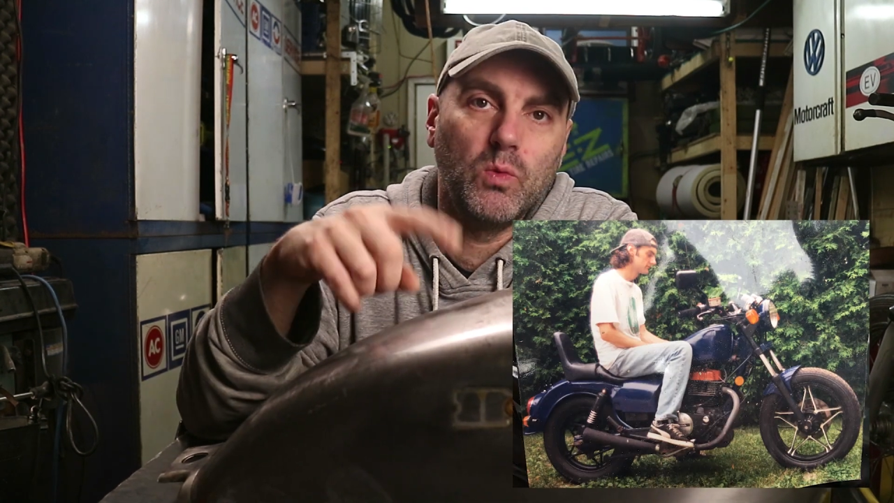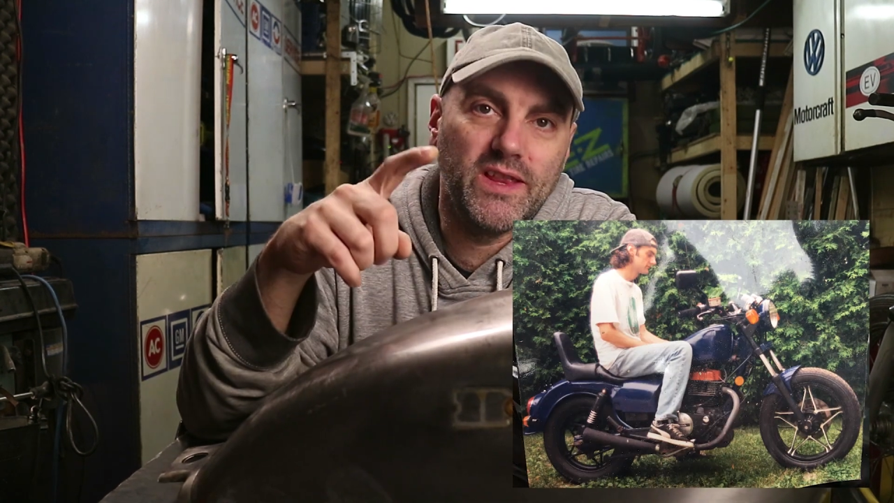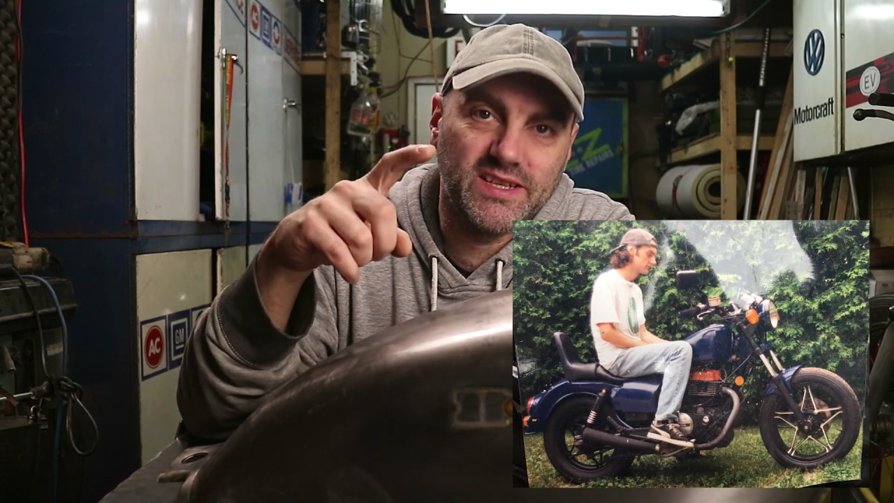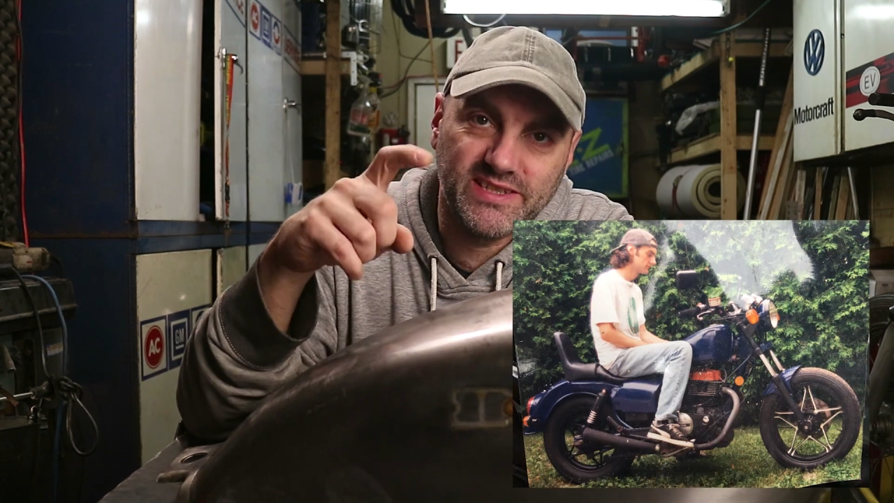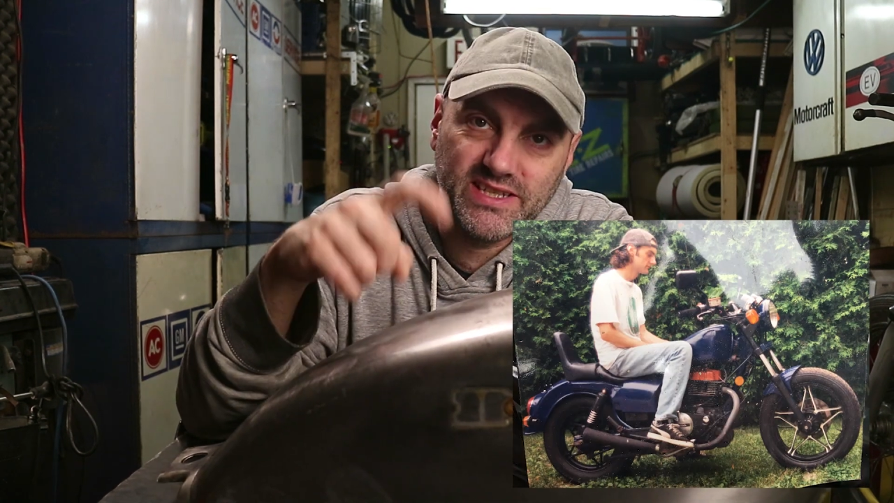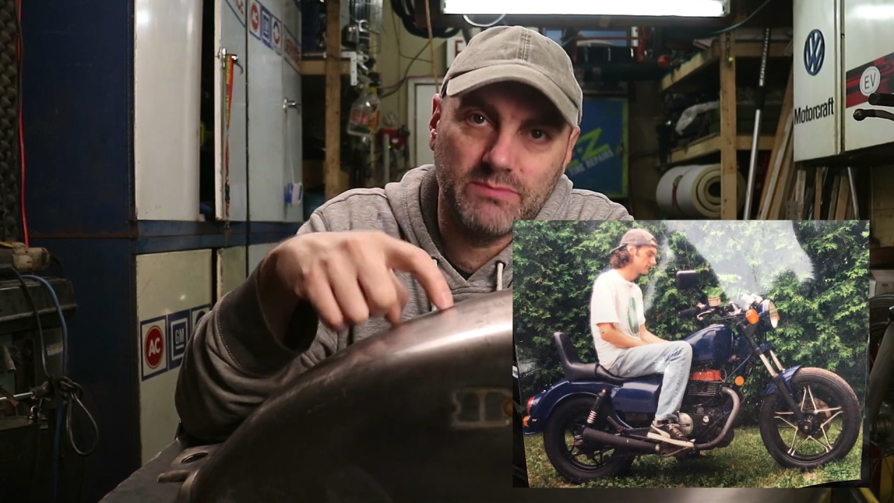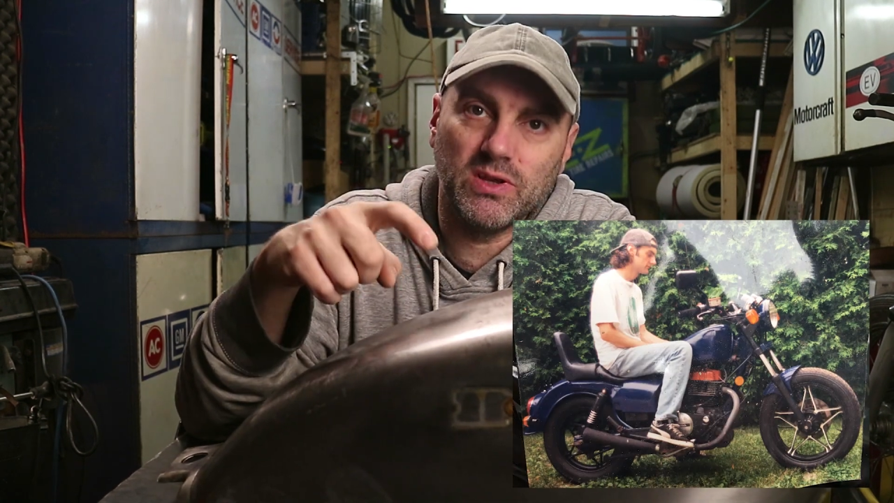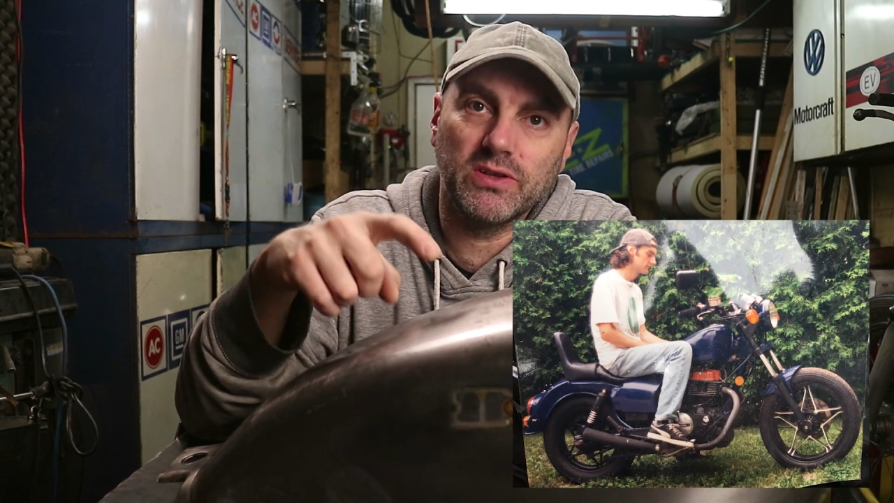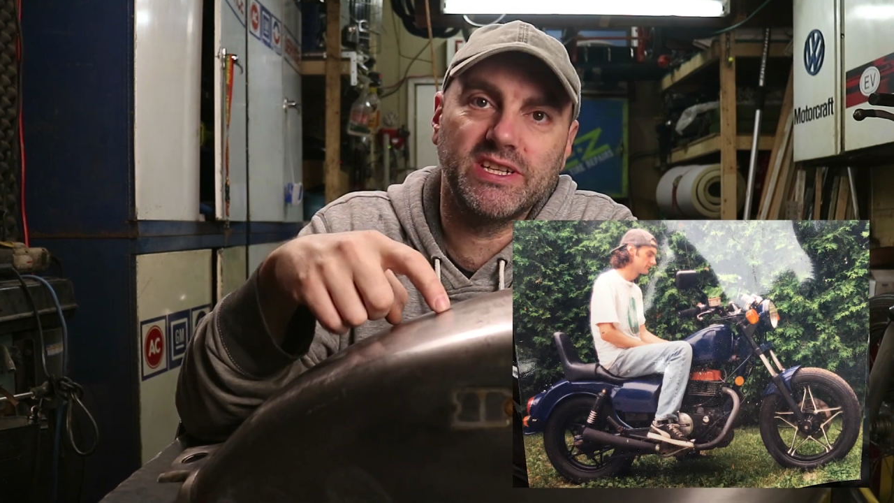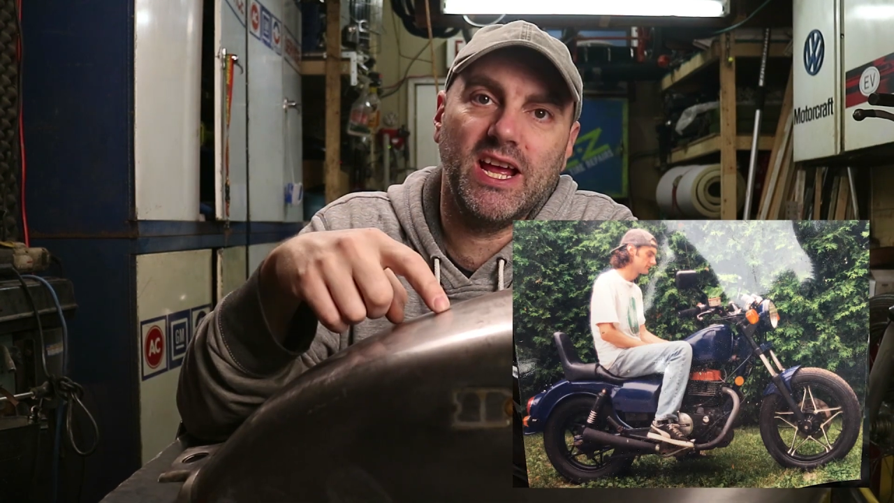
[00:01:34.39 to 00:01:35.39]
with a
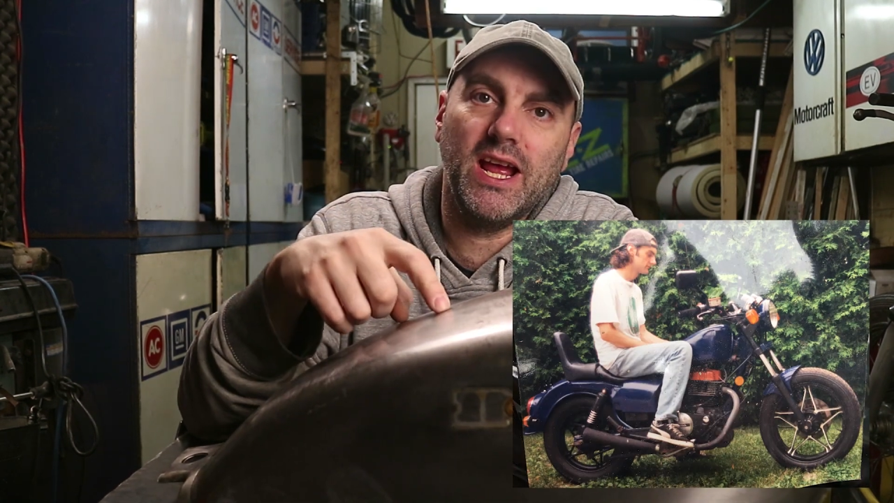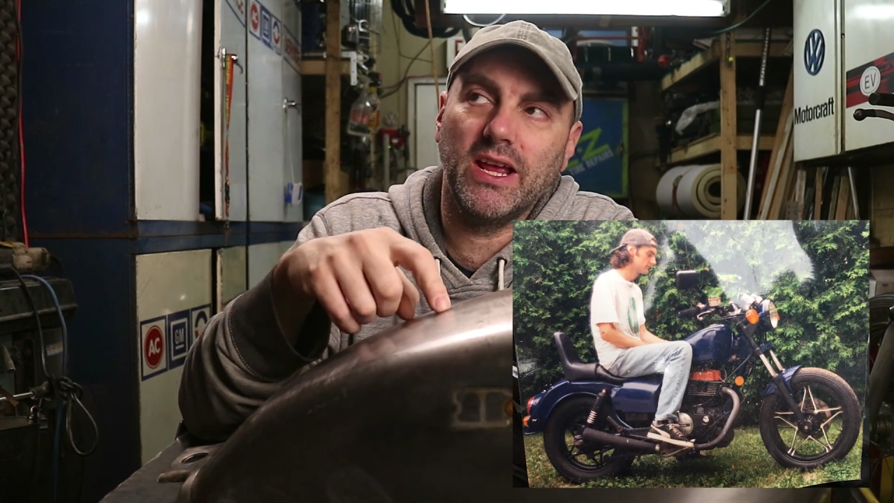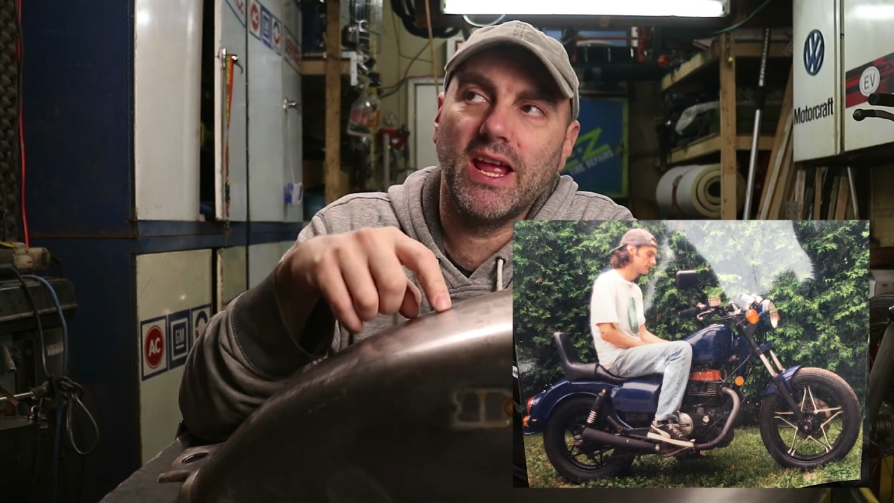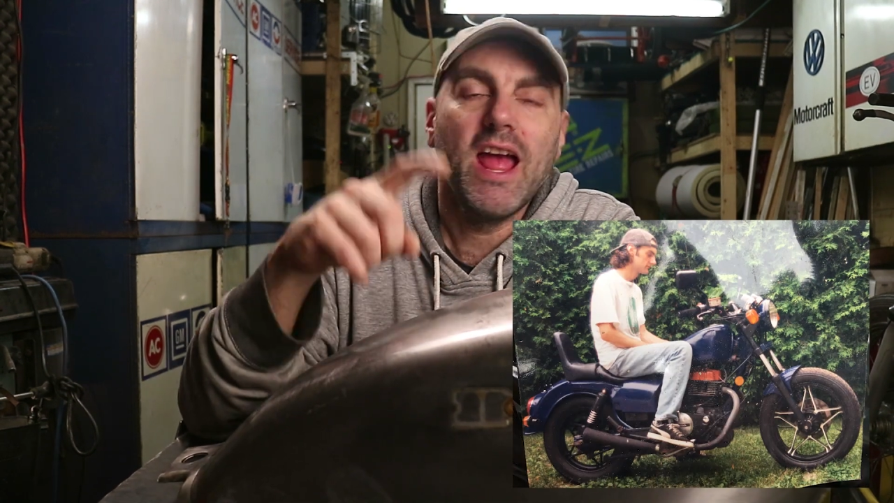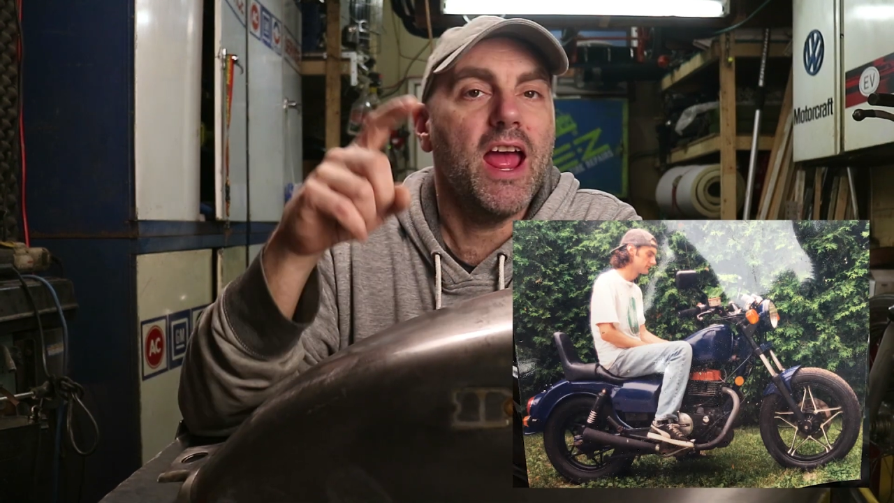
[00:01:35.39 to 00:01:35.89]
similar tank,